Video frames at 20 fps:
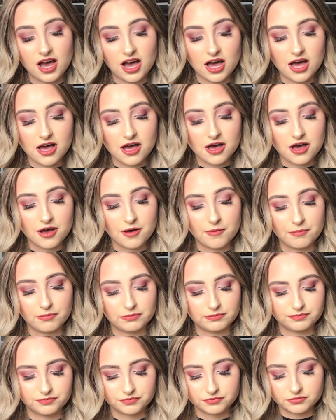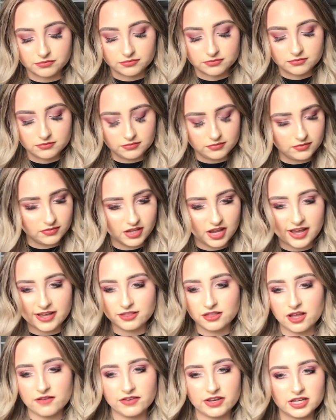Um, I
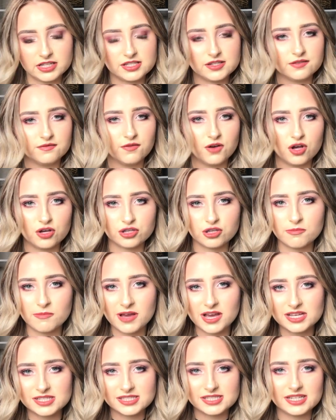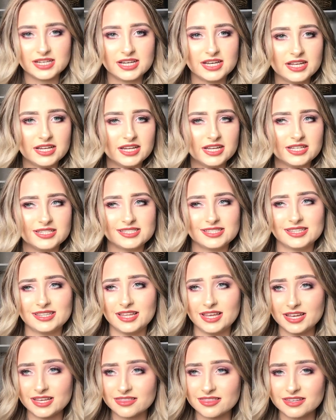love it. It's volumizing, it's
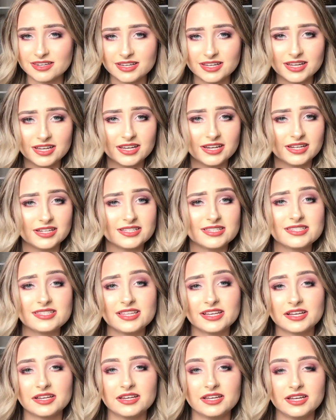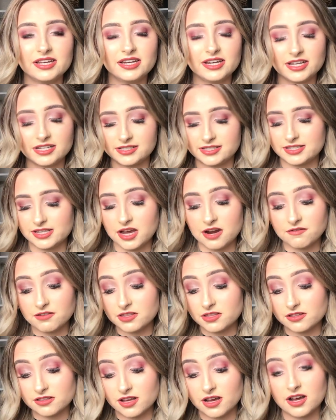lengthening, it's thickening, it's
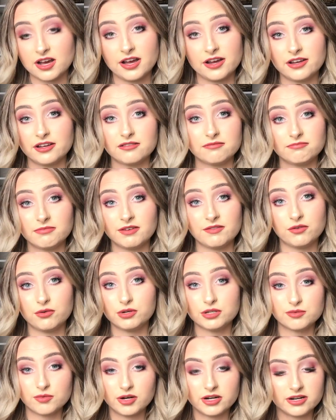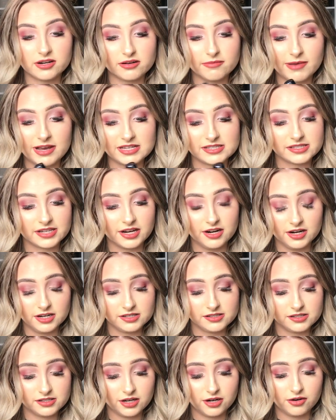everything that I have always wanted in a mascara.
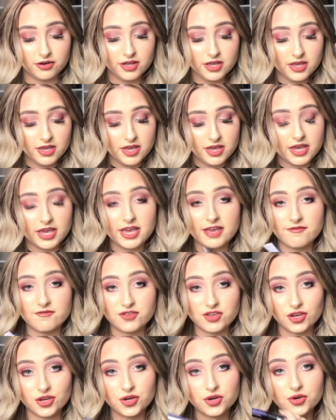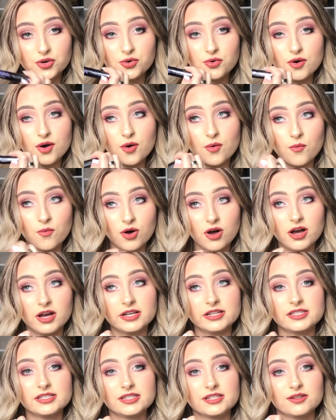So if you
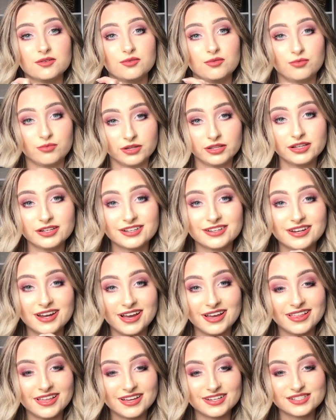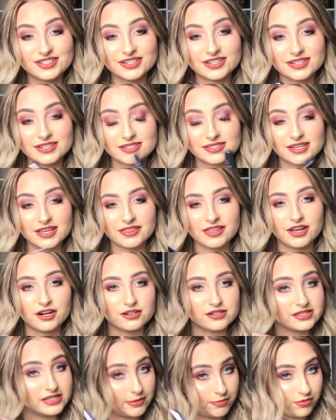want really good eyelashes that
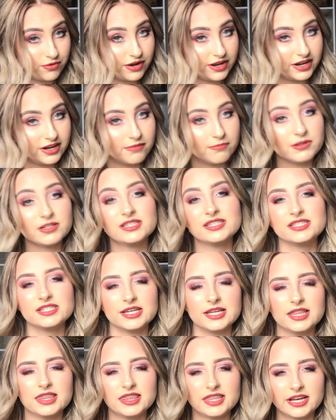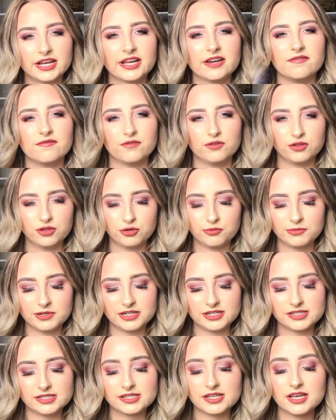are separated but still thick and
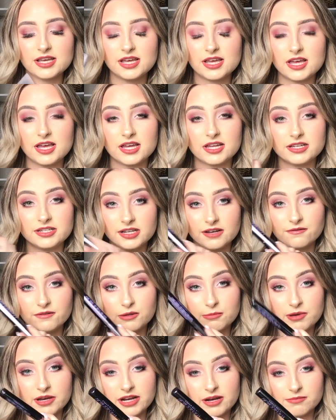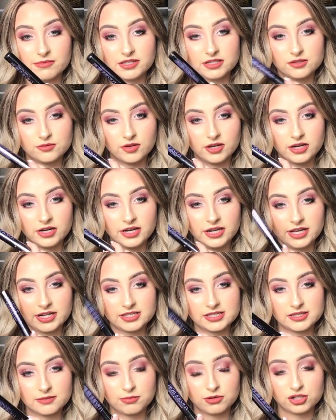voluminous, definitely pick up this one.
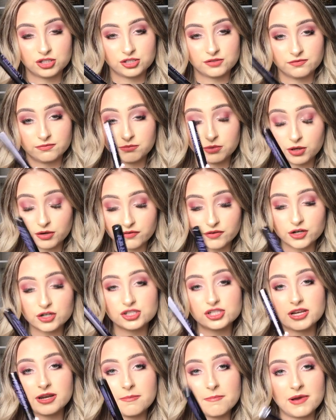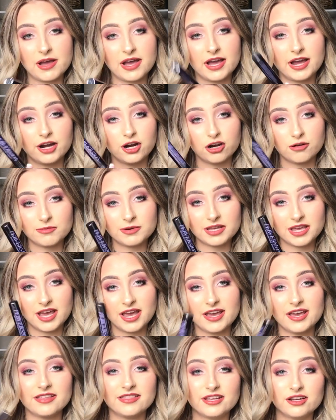It's the per Perversion by Urban
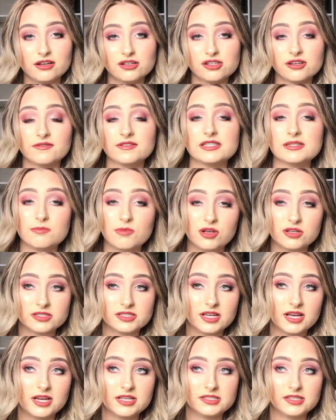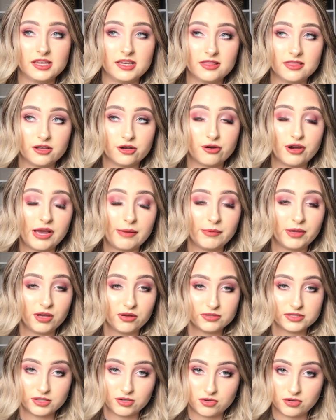Decay and they also have a small size in the Grab and
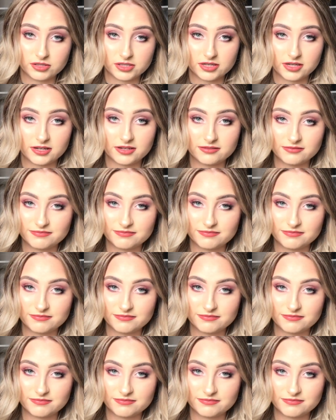Goes at Ulta.